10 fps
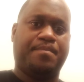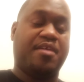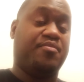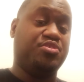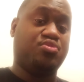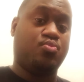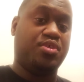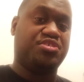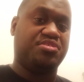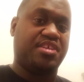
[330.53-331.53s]
if it's
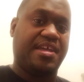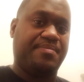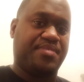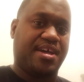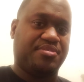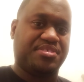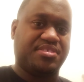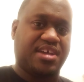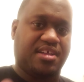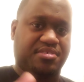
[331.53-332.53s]
originally
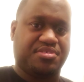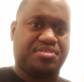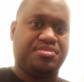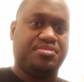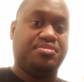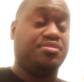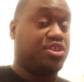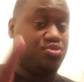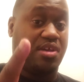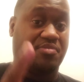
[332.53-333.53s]
$8000
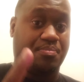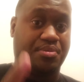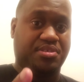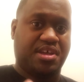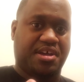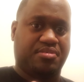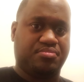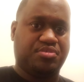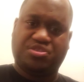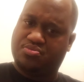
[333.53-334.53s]
that you have to put down
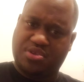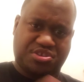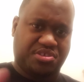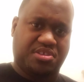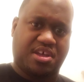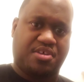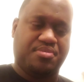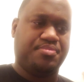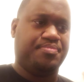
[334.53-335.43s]
just originally now